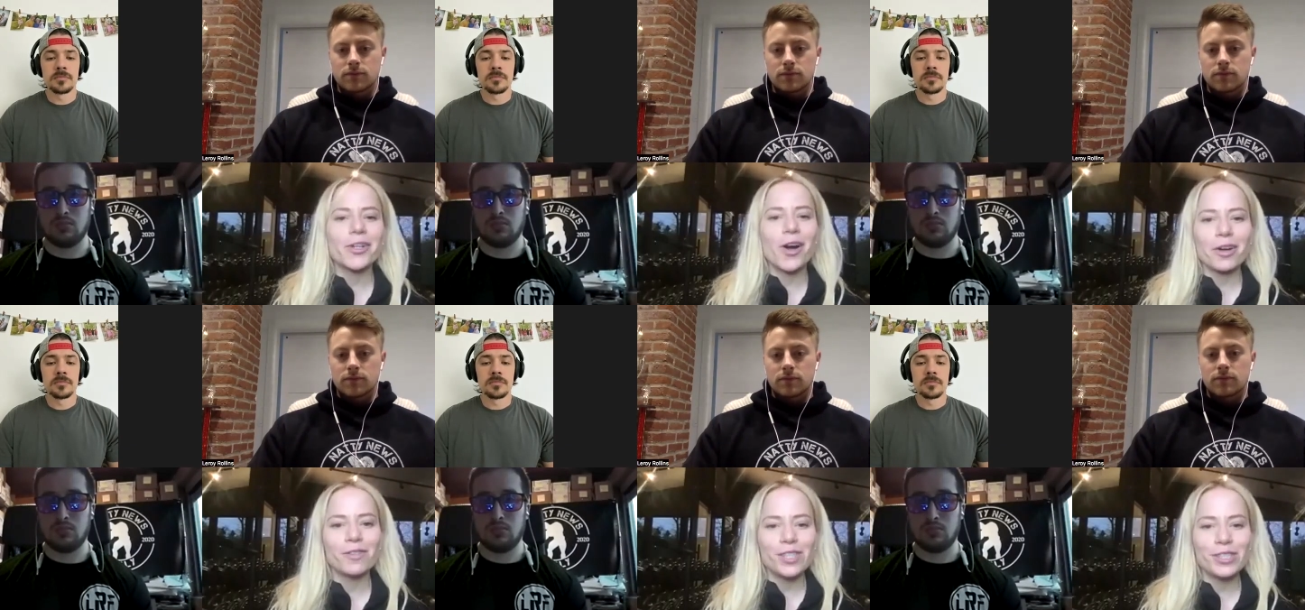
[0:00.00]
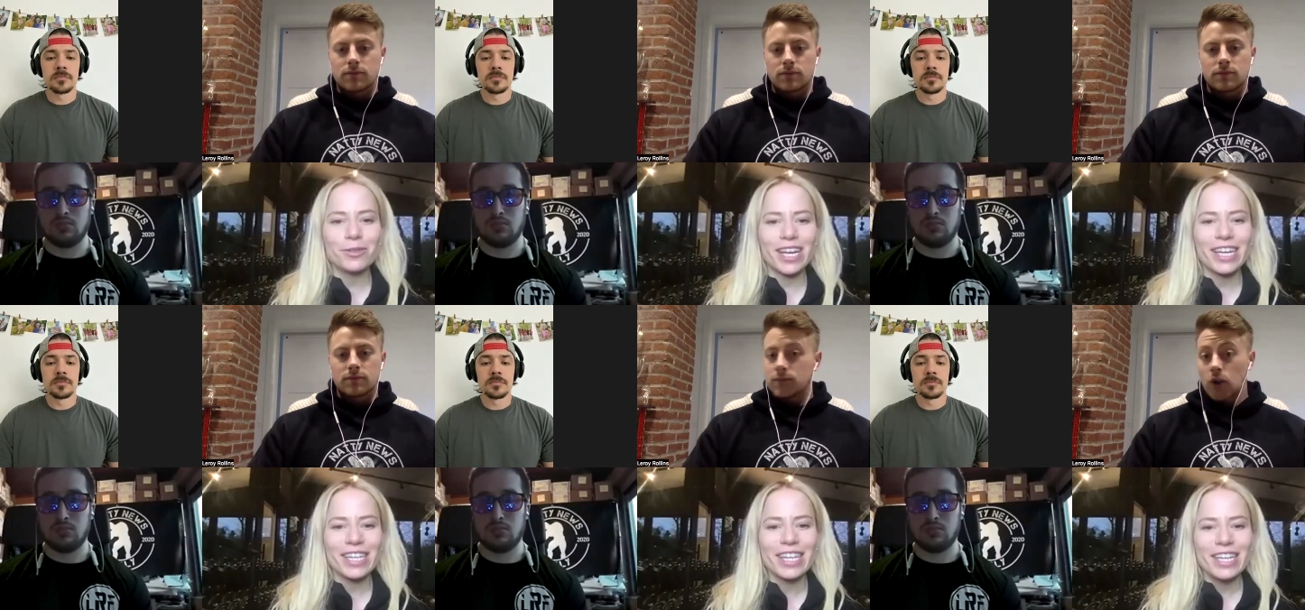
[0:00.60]
Speaker 1: off too,
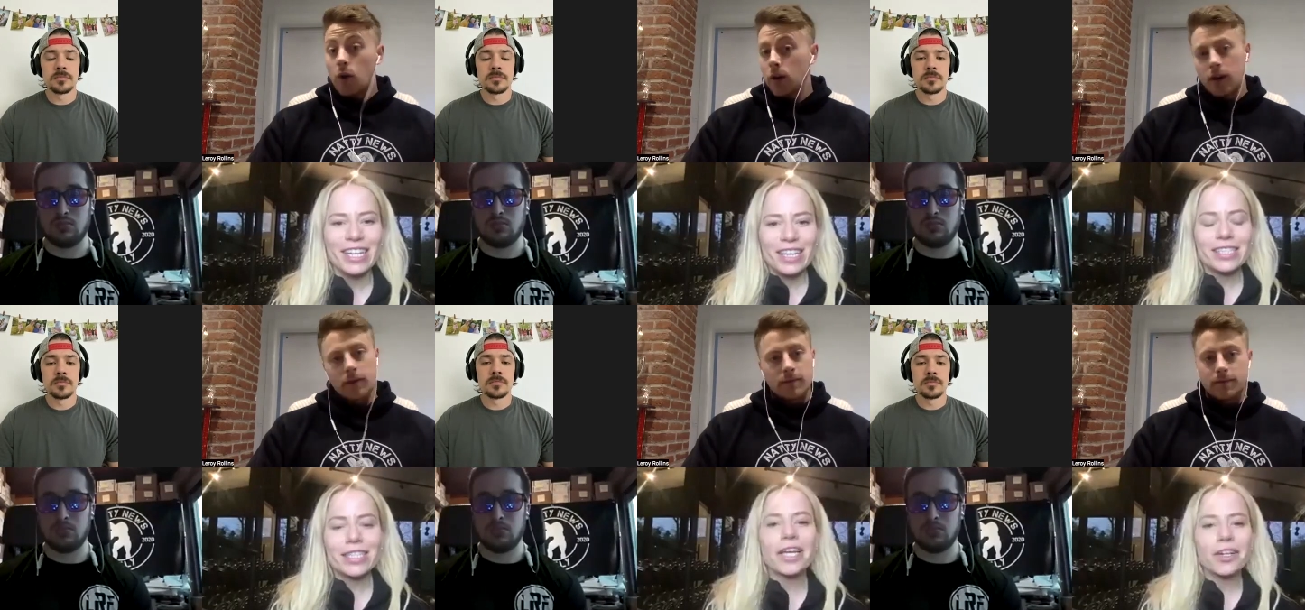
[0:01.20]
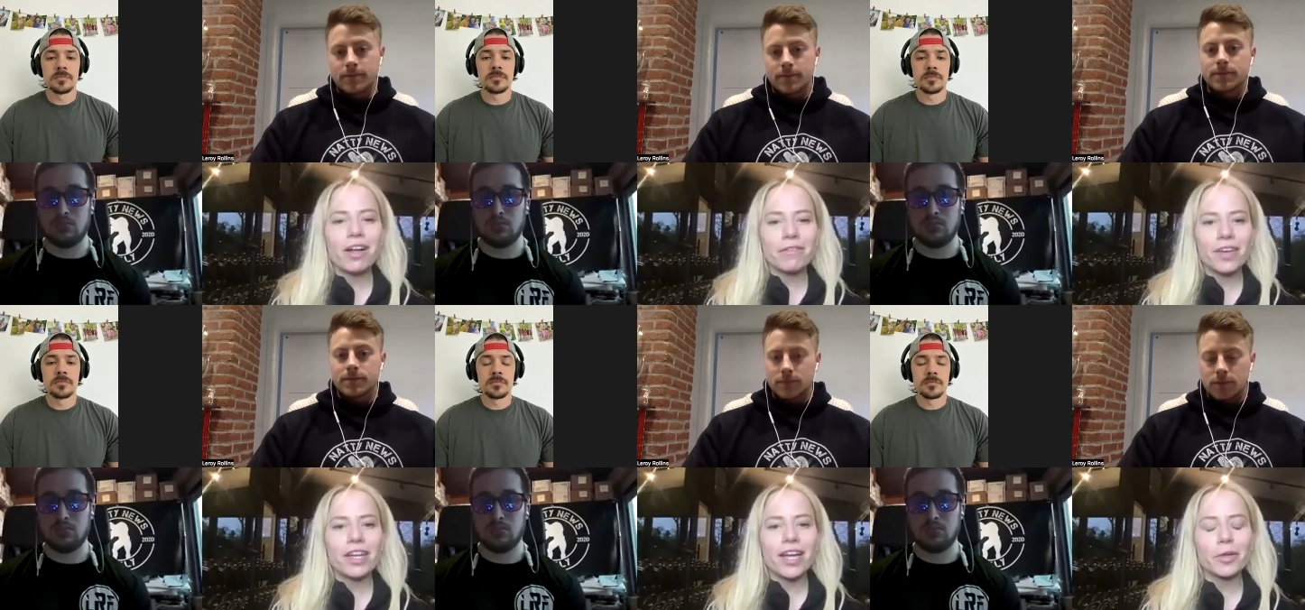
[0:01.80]
right? Totally. They cycle off
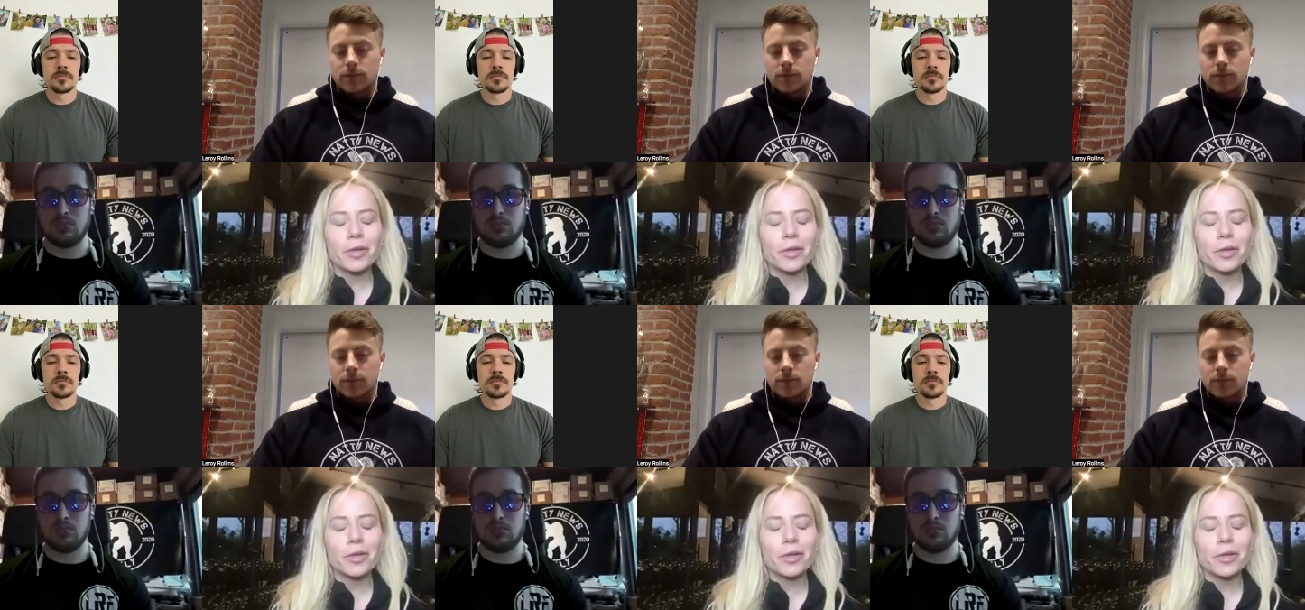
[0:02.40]
at the